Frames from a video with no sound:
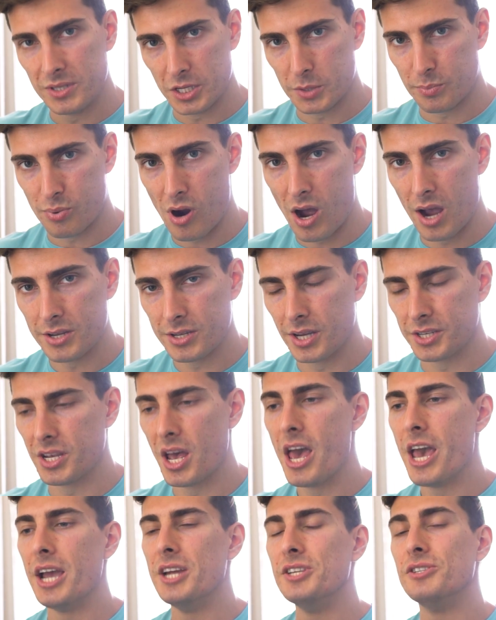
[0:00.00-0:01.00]
this process
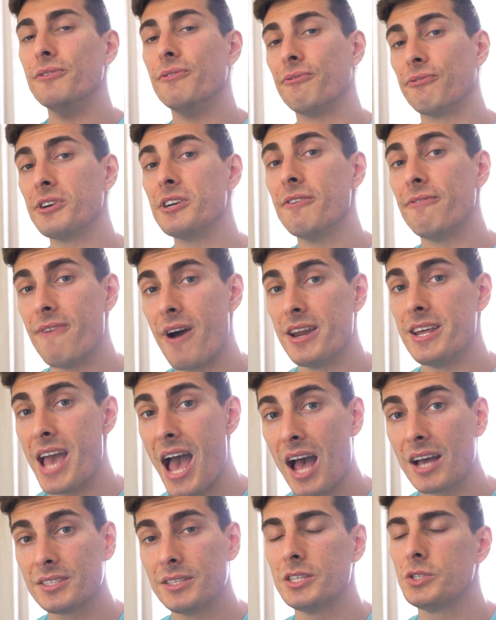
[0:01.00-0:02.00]
into free fatty
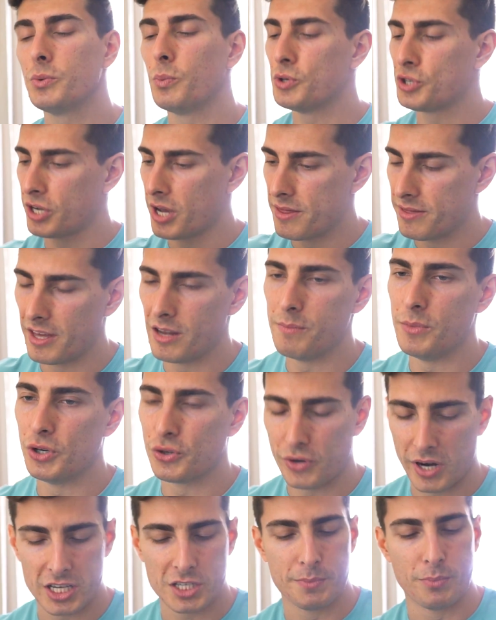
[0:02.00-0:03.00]
acids, which can then be
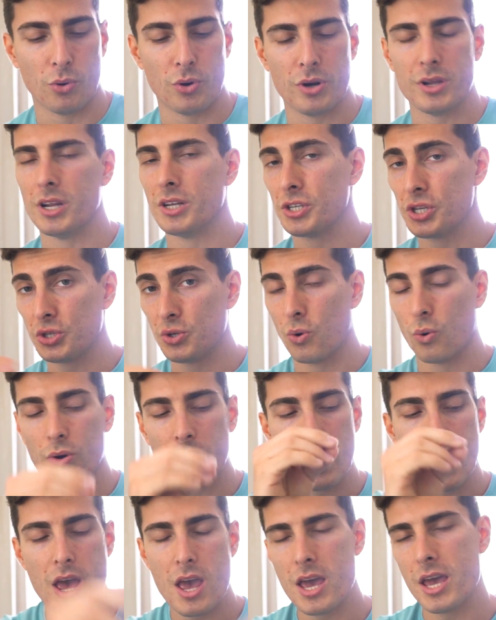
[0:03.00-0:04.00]
transported and
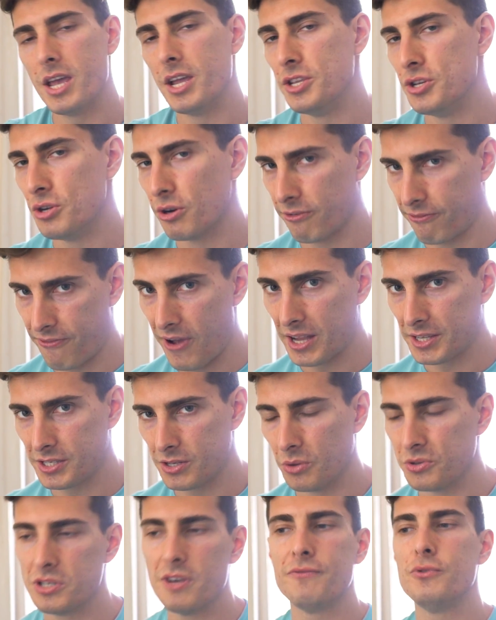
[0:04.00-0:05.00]
stored in your fat
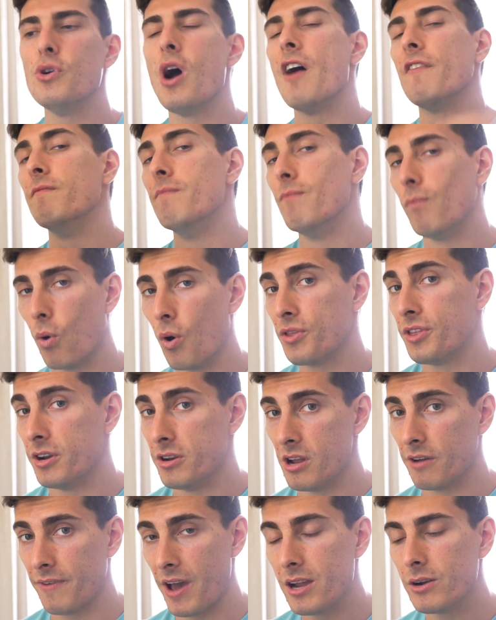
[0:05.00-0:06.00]
cells if you have more than
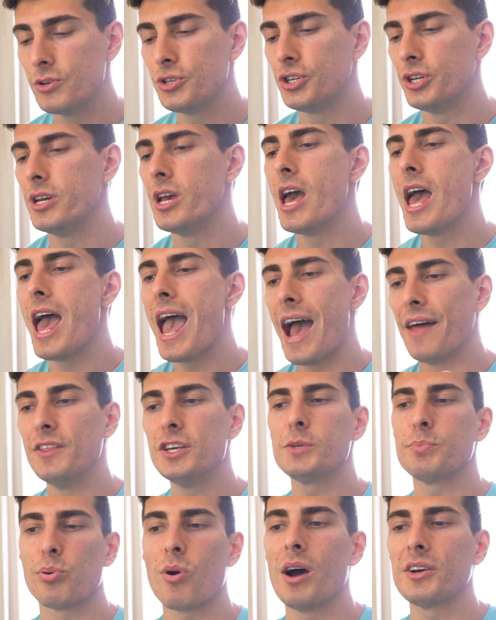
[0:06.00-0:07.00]
enough energy. And
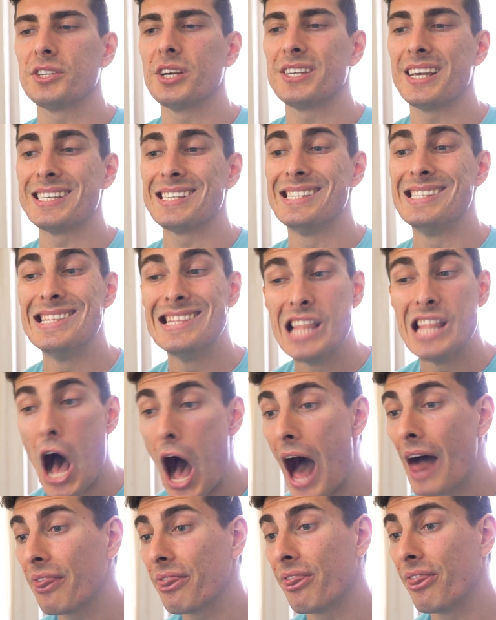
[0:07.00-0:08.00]
this process is
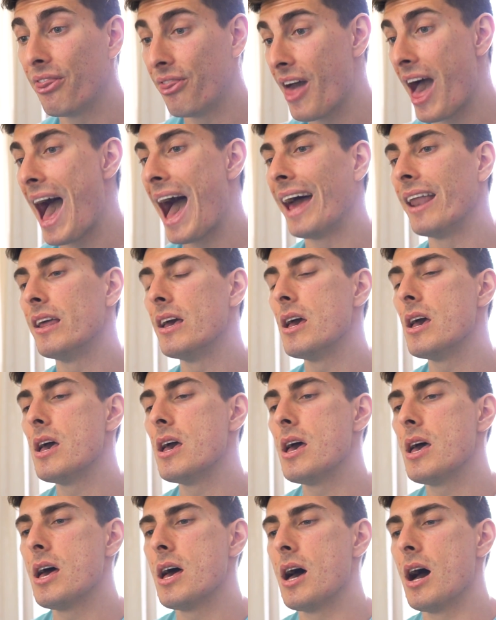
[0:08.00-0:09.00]
not that.
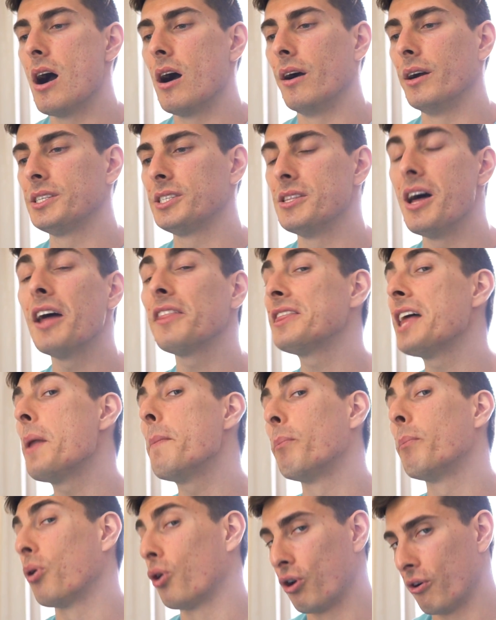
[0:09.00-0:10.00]
Uh, it's not
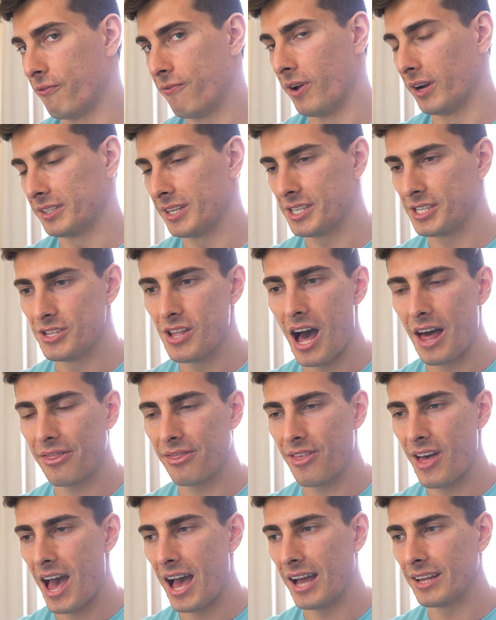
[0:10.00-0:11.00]
that perfect. It's
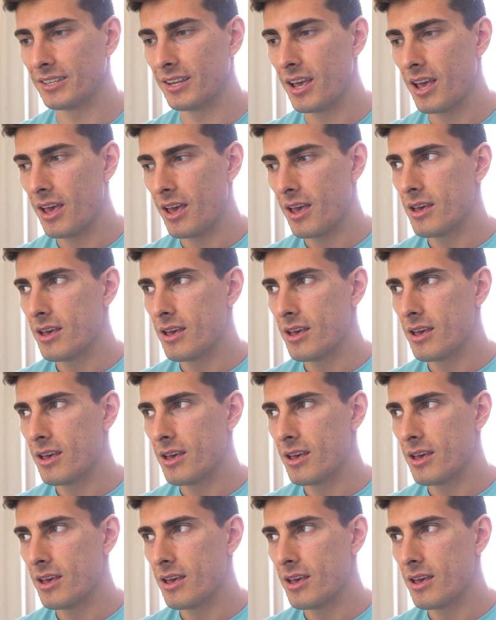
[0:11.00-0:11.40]
not that.